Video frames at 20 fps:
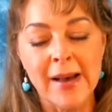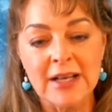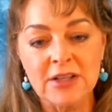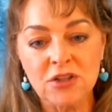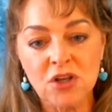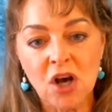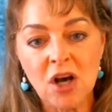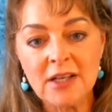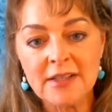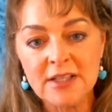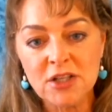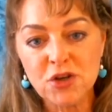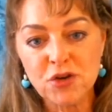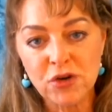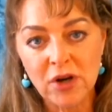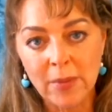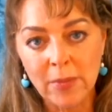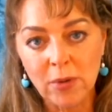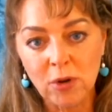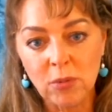as causing
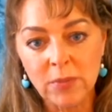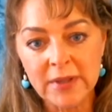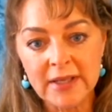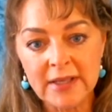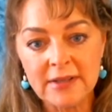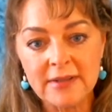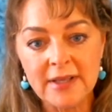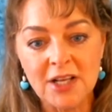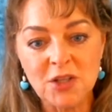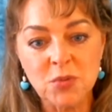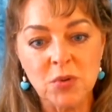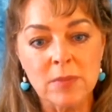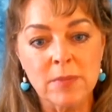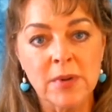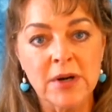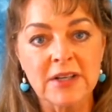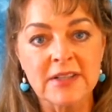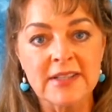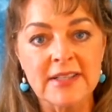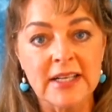trouble because that's what
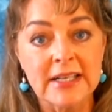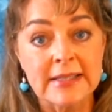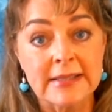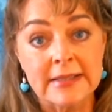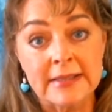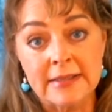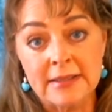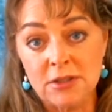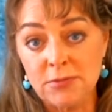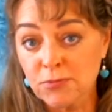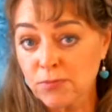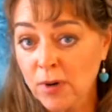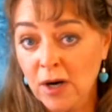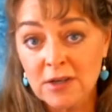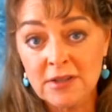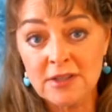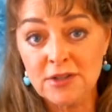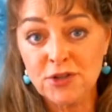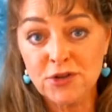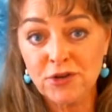Mars does. Is
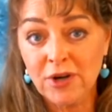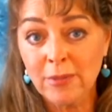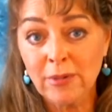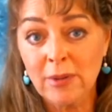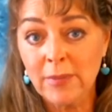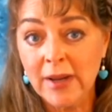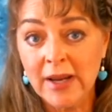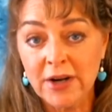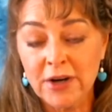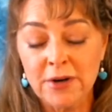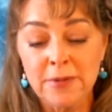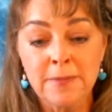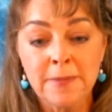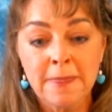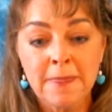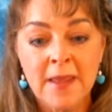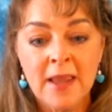Mars is a troublemaker.